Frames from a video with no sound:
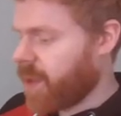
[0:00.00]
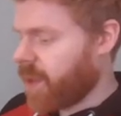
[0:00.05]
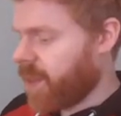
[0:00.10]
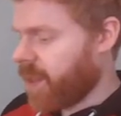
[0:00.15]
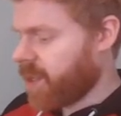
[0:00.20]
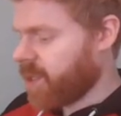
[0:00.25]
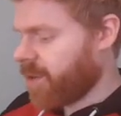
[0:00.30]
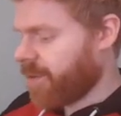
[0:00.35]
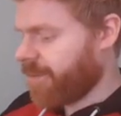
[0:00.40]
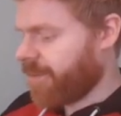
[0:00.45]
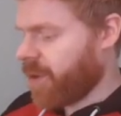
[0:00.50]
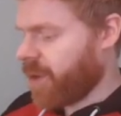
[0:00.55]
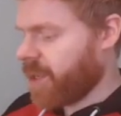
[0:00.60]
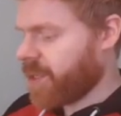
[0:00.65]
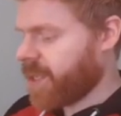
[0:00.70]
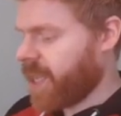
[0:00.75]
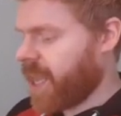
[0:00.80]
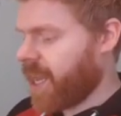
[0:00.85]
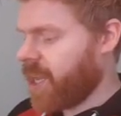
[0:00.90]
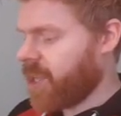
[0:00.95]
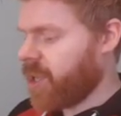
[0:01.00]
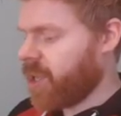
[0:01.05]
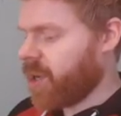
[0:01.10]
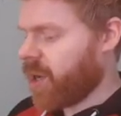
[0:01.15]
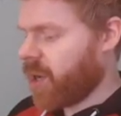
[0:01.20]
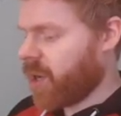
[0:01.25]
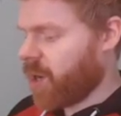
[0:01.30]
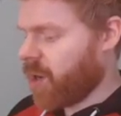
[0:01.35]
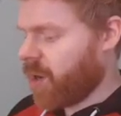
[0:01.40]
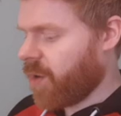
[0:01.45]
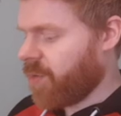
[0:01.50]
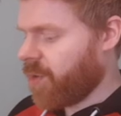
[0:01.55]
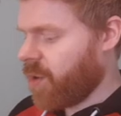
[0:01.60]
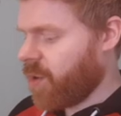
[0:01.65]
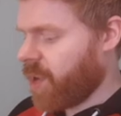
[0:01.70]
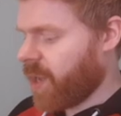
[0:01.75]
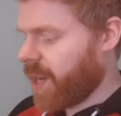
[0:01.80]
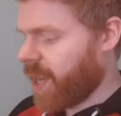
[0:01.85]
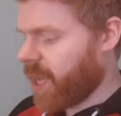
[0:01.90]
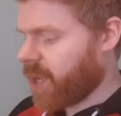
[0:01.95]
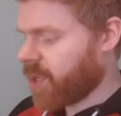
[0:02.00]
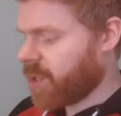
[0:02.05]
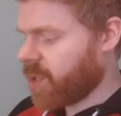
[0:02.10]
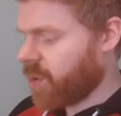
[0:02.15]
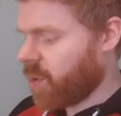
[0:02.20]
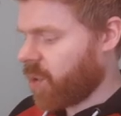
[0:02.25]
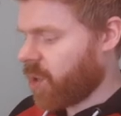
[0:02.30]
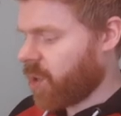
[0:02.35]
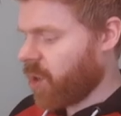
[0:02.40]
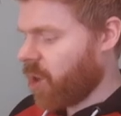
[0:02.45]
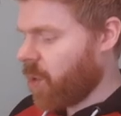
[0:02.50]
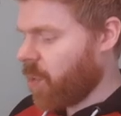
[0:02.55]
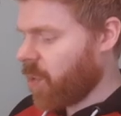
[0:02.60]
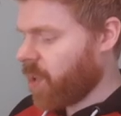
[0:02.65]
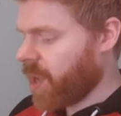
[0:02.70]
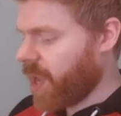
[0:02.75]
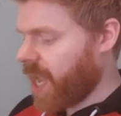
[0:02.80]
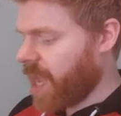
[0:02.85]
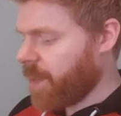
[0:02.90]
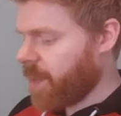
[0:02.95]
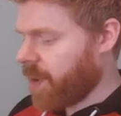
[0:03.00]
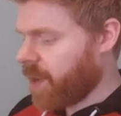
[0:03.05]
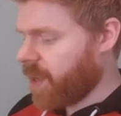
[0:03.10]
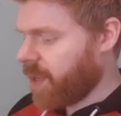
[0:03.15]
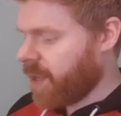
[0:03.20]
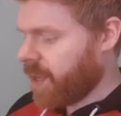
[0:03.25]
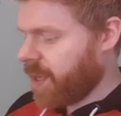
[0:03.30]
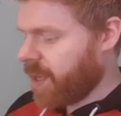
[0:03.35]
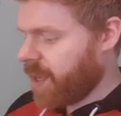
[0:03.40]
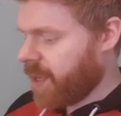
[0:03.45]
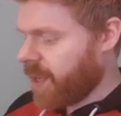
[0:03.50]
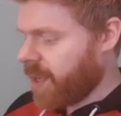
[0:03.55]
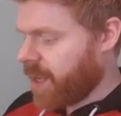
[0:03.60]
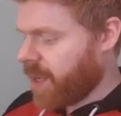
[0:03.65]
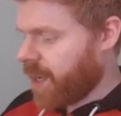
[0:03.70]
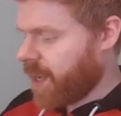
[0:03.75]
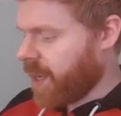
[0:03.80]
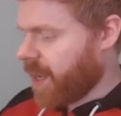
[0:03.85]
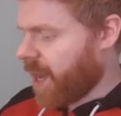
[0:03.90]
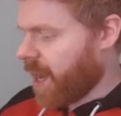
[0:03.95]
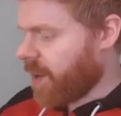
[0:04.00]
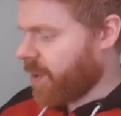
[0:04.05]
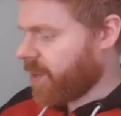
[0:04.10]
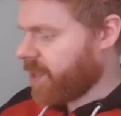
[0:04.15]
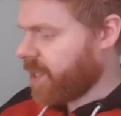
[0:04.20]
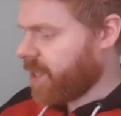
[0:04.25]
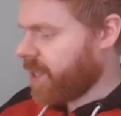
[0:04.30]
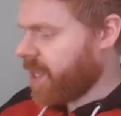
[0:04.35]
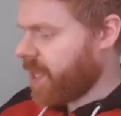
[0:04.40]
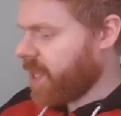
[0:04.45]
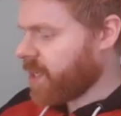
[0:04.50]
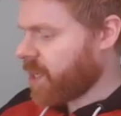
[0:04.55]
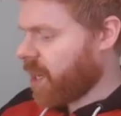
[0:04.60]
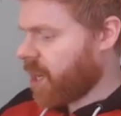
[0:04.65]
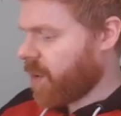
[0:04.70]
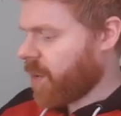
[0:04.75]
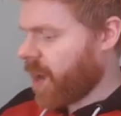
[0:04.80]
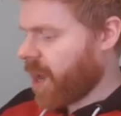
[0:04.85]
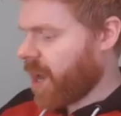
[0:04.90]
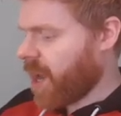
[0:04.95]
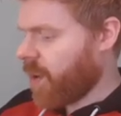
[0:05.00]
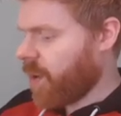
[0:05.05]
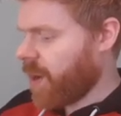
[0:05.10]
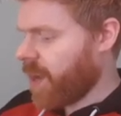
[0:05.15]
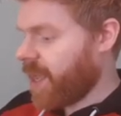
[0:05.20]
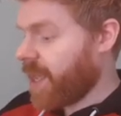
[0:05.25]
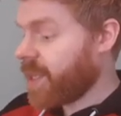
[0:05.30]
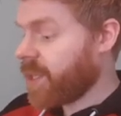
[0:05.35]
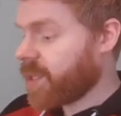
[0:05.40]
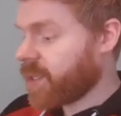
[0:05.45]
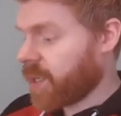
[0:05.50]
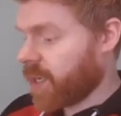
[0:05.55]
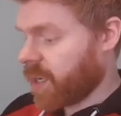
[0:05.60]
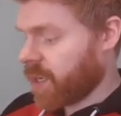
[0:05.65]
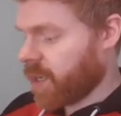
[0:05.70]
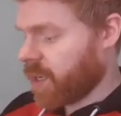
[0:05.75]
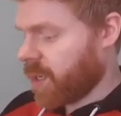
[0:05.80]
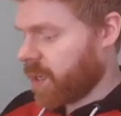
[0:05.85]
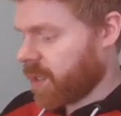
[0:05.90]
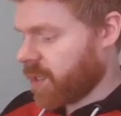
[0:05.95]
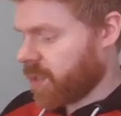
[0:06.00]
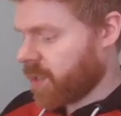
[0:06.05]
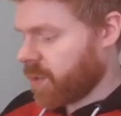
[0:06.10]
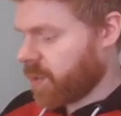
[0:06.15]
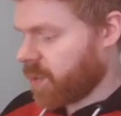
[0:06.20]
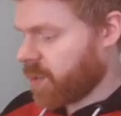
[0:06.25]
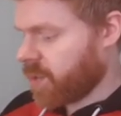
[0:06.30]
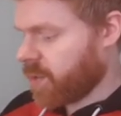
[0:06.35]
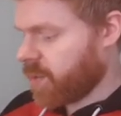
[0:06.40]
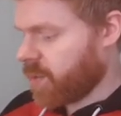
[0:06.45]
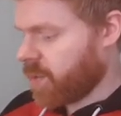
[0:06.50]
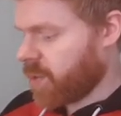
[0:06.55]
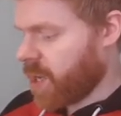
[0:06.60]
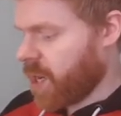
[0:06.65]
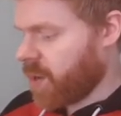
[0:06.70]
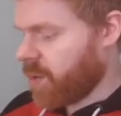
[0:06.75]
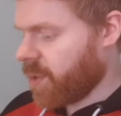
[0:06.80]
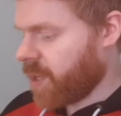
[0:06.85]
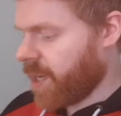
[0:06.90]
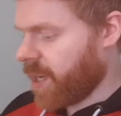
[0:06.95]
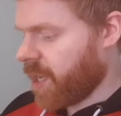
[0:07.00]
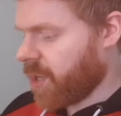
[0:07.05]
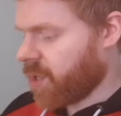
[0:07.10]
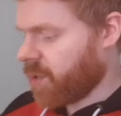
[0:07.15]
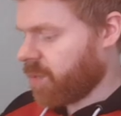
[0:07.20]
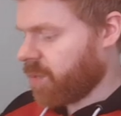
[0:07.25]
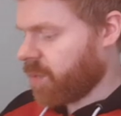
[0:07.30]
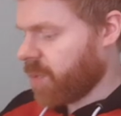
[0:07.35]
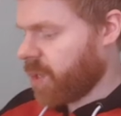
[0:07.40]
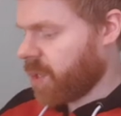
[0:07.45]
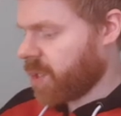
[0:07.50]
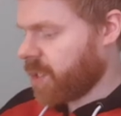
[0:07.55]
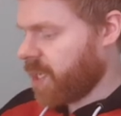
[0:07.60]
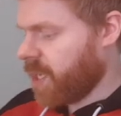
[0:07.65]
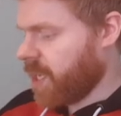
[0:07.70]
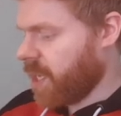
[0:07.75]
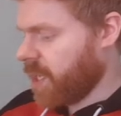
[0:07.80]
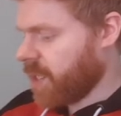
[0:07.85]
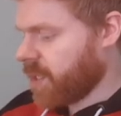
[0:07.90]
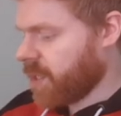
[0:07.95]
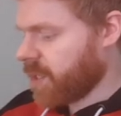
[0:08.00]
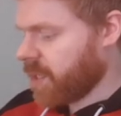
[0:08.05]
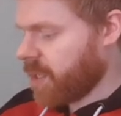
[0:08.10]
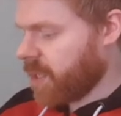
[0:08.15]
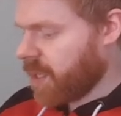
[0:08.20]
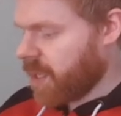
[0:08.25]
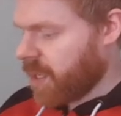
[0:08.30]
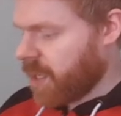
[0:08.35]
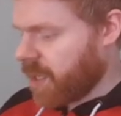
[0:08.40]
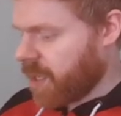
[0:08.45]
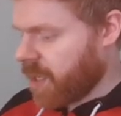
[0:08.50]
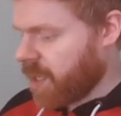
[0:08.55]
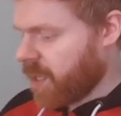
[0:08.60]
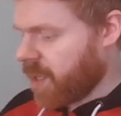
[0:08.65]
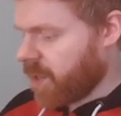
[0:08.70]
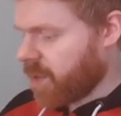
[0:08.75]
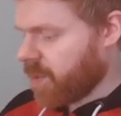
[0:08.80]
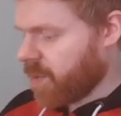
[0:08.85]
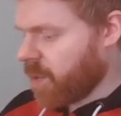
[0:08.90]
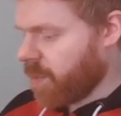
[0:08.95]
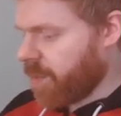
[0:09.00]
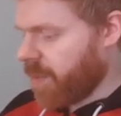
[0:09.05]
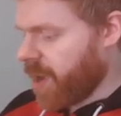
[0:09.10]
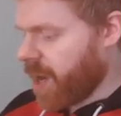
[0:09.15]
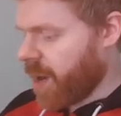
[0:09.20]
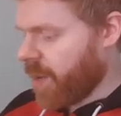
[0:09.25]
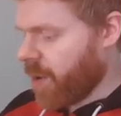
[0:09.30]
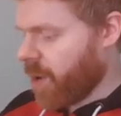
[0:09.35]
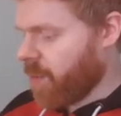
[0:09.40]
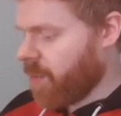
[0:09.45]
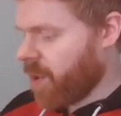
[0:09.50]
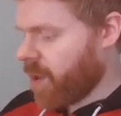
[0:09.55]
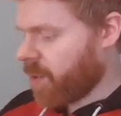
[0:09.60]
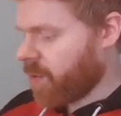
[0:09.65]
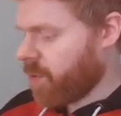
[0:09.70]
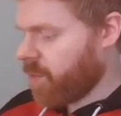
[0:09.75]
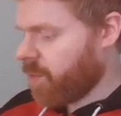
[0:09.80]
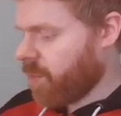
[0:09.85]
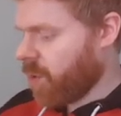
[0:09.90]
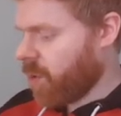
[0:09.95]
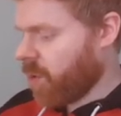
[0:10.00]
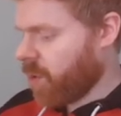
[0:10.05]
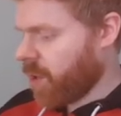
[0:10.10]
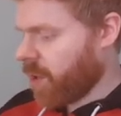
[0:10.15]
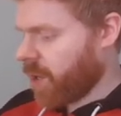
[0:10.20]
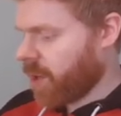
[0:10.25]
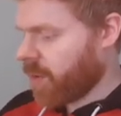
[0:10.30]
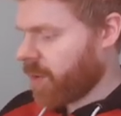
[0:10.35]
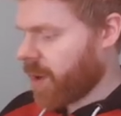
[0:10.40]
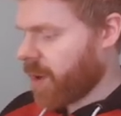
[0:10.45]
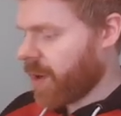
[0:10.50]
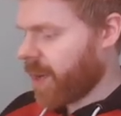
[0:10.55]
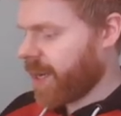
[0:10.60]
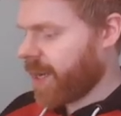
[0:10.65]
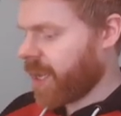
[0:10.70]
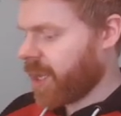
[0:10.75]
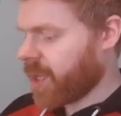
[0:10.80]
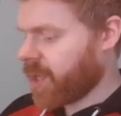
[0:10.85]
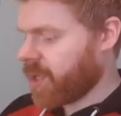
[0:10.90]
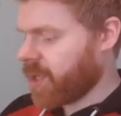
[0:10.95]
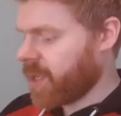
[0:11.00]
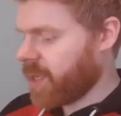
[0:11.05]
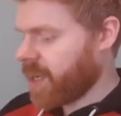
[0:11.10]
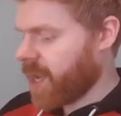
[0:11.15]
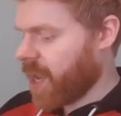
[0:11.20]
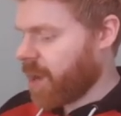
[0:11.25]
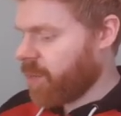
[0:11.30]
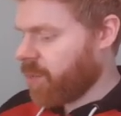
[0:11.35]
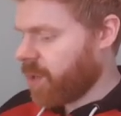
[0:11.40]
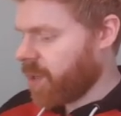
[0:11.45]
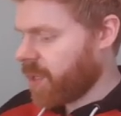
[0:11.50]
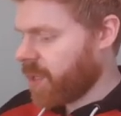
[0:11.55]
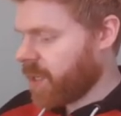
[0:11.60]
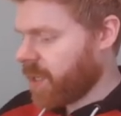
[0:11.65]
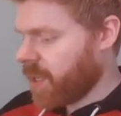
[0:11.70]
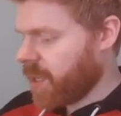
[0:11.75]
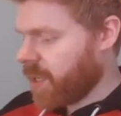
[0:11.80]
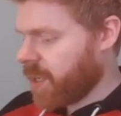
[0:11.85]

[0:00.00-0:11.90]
And there's our first energy card of the new collection. So we've got Global Gamer, Aaron. So these are our insert cards. So Crowd Connection Martinez, Romero, Breakthrough Baller, Crowd Connection Navri,